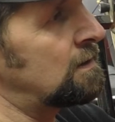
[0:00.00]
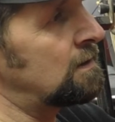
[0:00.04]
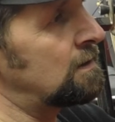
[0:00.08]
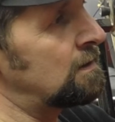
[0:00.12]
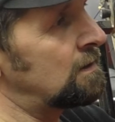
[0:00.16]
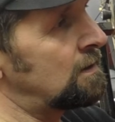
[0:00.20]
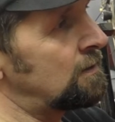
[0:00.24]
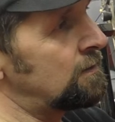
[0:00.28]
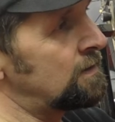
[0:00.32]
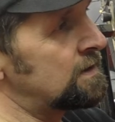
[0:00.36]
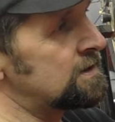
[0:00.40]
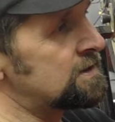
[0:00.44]

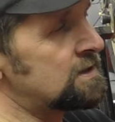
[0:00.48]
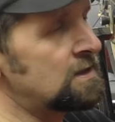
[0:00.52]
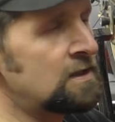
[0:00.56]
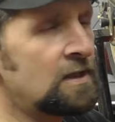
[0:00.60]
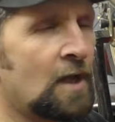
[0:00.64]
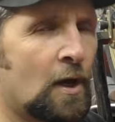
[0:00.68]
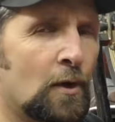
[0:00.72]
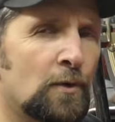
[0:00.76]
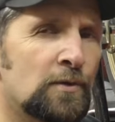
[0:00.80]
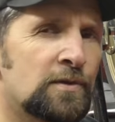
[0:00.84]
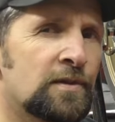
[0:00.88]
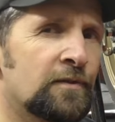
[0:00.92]
You know, there's
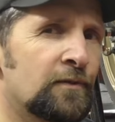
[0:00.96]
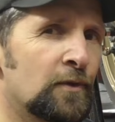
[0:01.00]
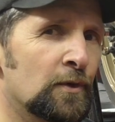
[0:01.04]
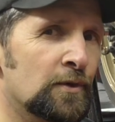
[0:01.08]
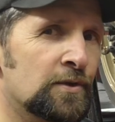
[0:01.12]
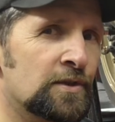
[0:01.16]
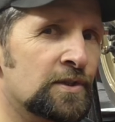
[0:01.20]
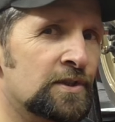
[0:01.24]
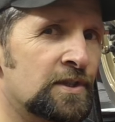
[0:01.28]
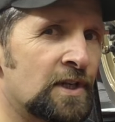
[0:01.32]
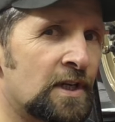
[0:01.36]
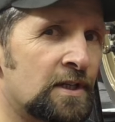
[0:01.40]
loads of
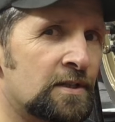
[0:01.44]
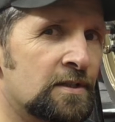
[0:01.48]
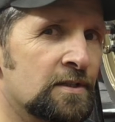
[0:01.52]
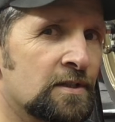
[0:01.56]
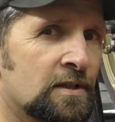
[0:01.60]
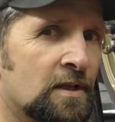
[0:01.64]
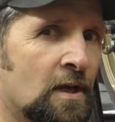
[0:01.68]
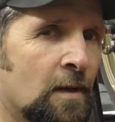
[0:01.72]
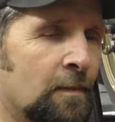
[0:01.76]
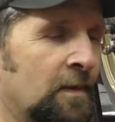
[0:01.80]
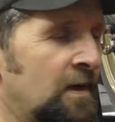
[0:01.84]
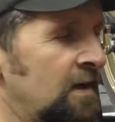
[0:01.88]
your
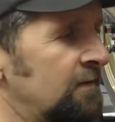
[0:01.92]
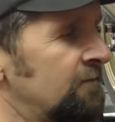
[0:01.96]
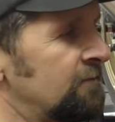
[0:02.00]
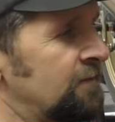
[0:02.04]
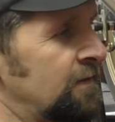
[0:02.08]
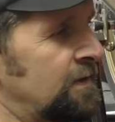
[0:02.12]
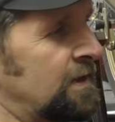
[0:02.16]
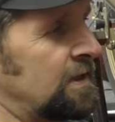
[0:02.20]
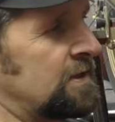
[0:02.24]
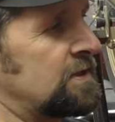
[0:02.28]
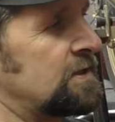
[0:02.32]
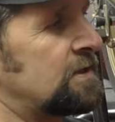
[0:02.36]
suggestions coming in
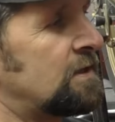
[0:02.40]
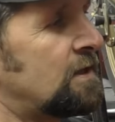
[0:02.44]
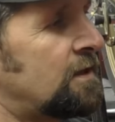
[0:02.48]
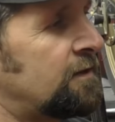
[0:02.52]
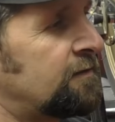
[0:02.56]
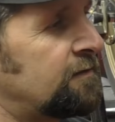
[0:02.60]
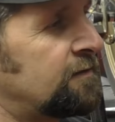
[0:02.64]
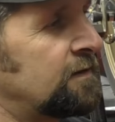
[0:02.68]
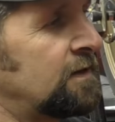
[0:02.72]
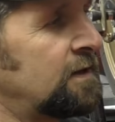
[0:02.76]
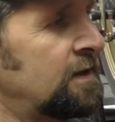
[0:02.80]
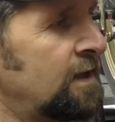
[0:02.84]
for this
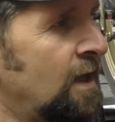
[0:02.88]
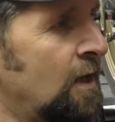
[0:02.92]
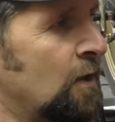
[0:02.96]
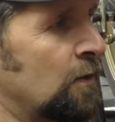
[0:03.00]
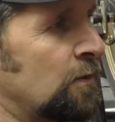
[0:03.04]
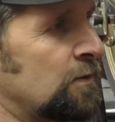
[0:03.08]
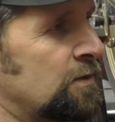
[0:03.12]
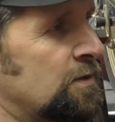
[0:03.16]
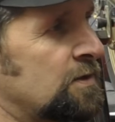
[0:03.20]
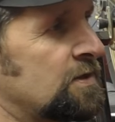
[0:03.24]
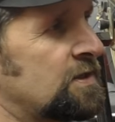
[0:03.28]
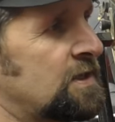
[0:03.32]
stuff.
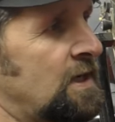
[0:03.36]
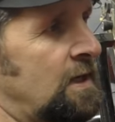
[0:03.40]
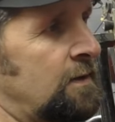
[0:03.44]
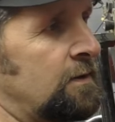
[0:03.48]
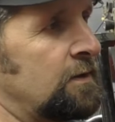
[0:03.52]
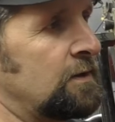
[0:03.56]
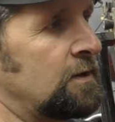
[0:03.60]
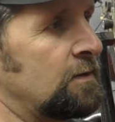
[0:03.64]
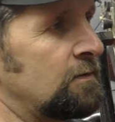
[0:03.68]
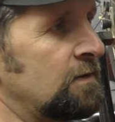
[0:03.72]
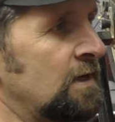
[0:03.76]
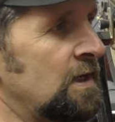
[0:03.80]
Loads and
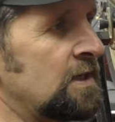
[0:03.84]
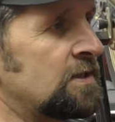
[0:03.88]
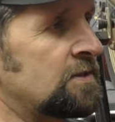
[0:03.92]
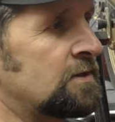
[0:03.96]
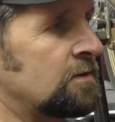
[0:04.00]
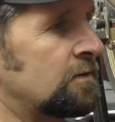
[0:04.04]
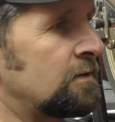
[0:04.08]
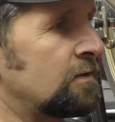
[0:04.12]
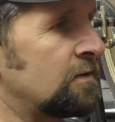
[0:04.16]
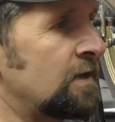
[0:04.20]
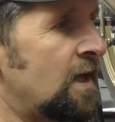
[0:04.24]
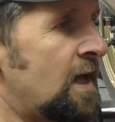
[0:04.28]
saying, could do this,
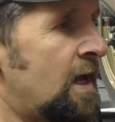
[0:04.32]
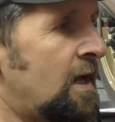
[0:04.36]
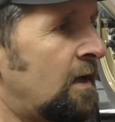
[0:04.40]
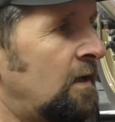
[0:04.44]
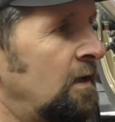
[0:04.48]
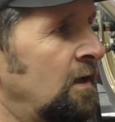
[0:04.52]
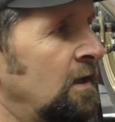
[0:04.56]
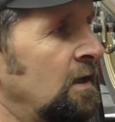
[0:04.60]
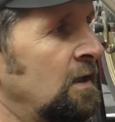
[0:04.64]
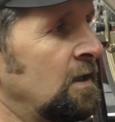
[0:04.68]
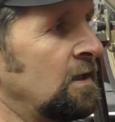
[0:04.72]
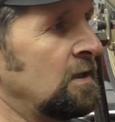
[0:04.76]
could do
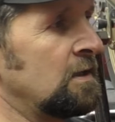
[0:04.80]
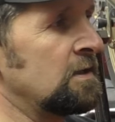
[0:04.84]
that.